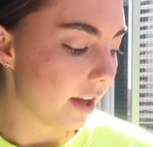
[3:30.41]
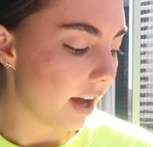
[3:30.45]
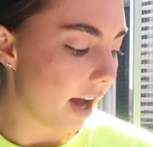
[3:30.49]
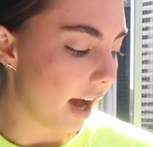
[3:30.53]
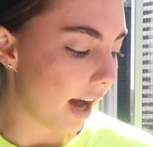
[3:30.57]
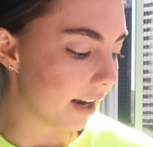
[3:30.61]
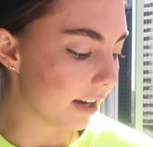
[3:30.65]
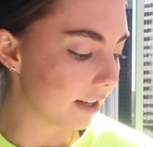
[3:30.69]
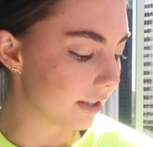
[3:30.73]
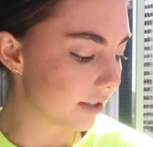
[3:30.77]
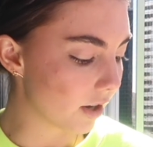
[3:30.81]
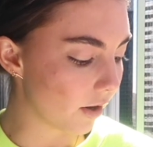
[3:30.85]

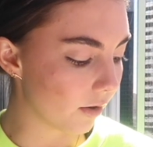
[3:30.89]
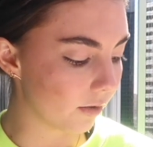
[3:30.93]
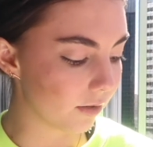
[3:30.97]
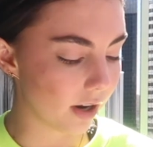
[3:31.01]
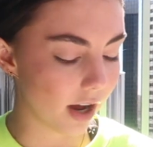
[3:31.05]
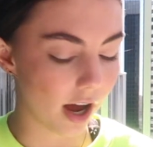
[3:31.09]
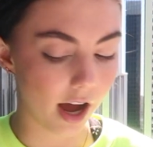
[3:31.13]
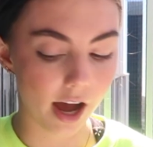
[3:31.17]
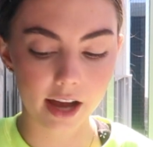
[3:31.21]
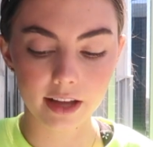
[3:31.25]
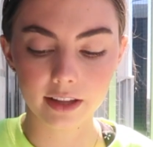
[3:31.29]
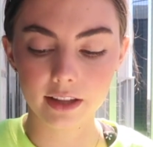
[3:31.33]
had its own
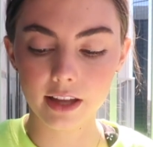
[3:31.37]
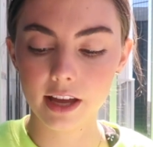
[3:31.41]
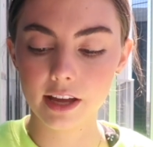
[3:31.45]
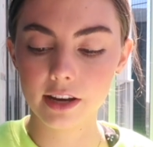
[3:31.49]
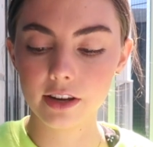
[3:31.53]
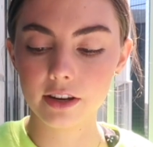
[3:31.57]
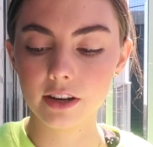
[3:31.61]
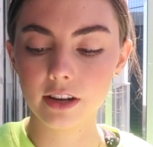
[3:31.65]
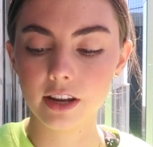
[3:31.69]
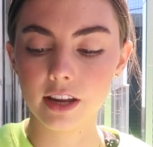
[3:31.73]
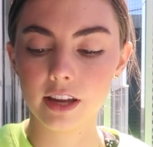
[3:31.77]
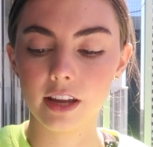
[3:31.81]

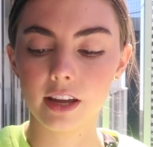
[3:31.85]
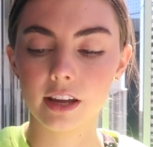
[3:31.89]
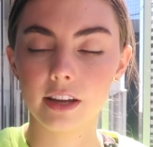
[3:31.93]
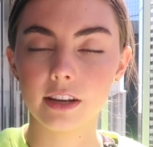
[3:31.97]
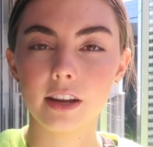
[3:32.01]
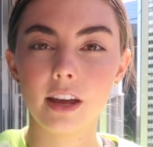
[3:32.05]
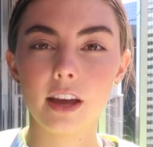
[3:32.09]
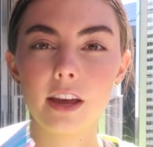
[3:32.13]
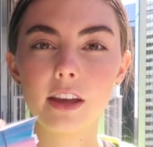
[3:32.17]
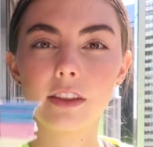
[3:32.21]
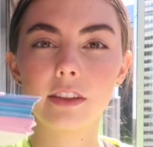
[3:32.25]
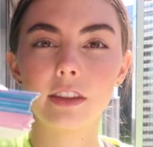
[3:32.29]
highlighter,
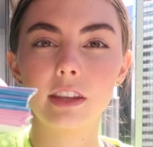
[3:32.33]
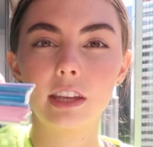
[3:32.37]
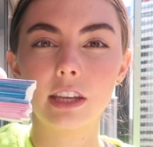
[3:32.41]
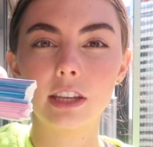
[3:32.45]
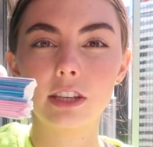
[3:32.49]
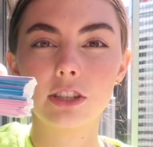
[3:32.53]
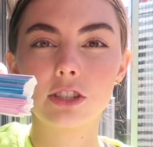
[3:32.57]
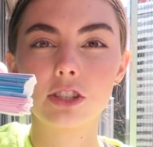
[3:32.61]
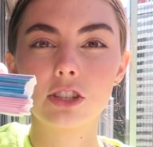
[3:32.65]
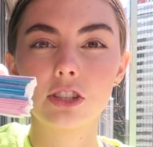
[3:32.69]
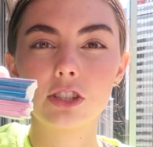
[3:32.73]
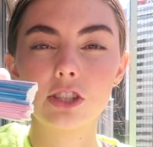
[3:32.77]
and
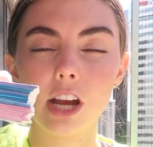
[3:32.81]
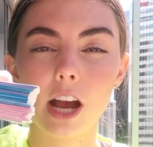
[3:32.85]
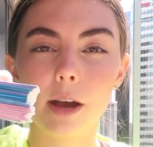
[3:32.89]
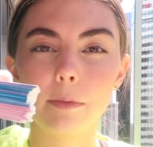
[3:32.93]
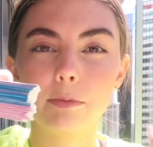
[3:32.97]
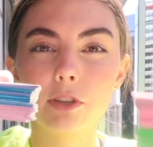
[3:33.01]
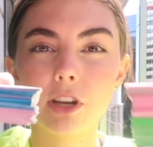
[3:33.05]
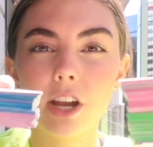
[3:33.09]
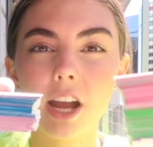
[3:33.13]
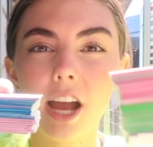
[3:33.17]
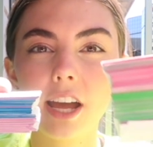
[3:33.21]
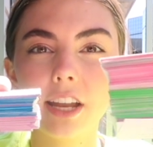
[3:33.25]
each
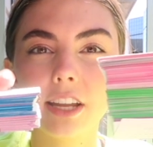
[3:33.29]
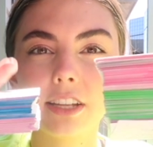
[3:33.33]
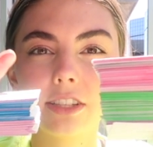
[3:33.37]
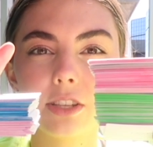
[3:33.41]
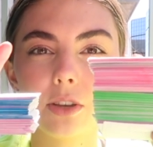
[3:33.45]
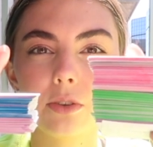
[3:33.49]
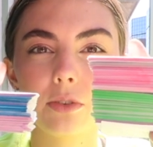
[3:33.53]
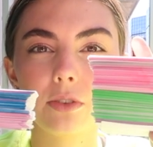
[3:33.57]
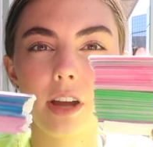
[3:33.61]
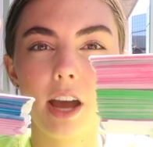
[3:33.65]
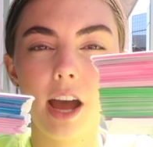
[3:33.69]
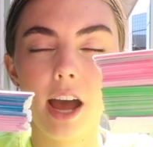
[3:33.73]
chapter had its
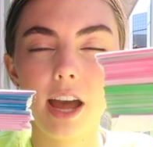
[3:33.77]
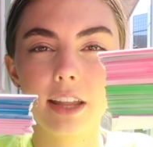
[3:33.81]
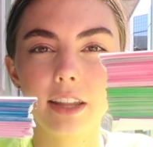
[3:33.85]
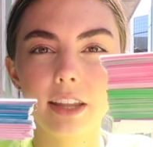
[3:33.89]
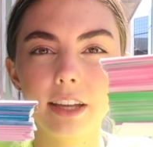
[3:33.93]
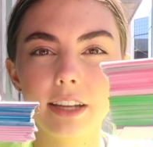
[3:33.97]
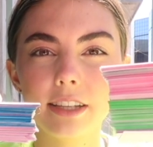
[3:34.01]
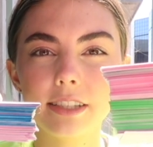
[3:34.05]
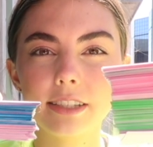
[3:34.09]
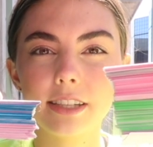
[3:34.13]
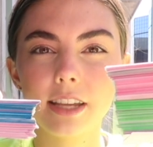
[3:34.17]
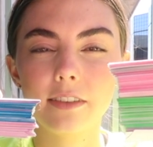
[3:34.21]
own
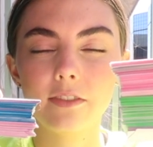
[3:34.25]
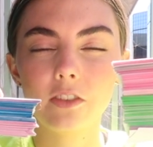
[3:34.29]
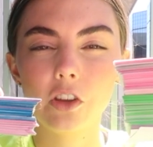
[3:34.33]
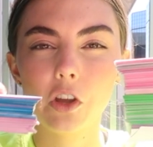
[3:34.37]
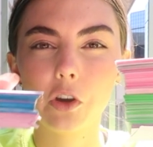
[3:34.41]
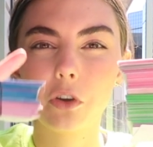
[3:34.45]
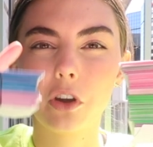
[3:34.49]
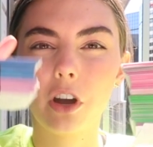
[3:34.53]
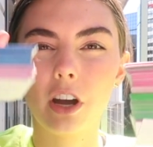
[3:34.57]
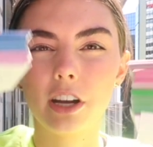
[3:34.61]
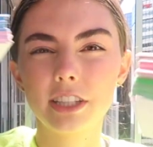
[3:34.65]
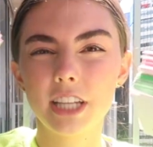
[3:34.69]
highlighted set of
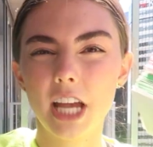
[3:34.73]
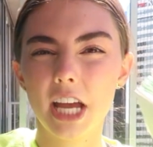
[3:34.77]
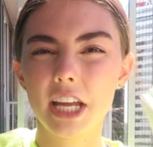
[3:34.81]
note cards.